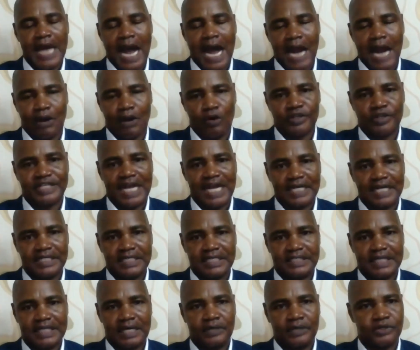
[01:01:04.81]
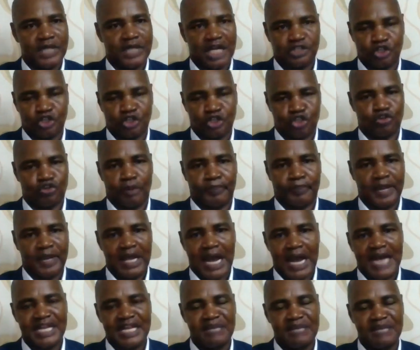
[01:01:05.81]
our contact detail. You can just drop
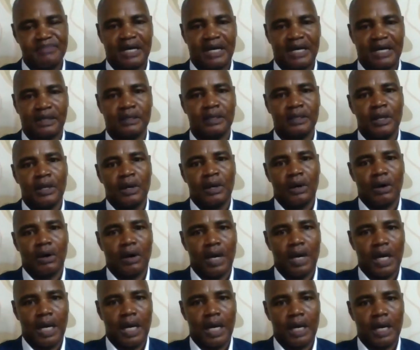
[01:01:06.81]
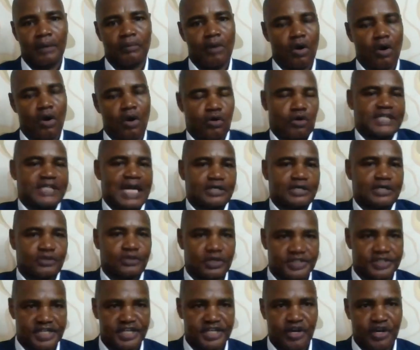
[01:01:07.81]
an email or contact
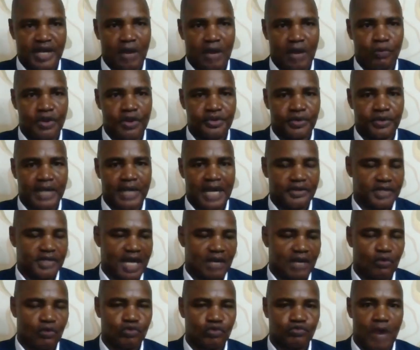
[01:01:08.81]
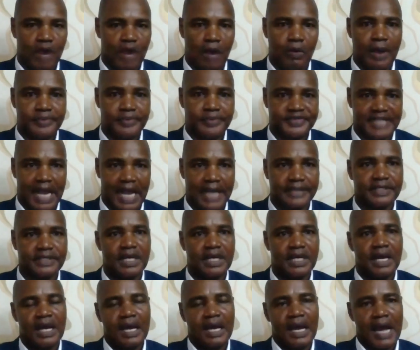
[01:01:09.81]
us any other way. You can go to our website
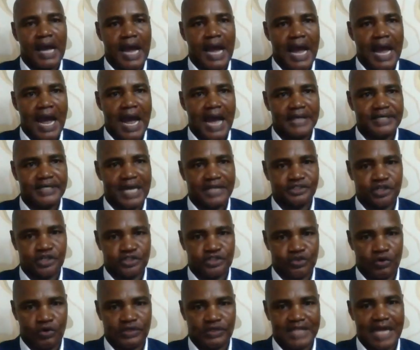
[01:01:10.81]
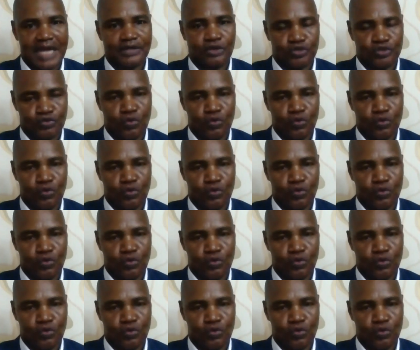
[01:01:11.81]
and just contact us.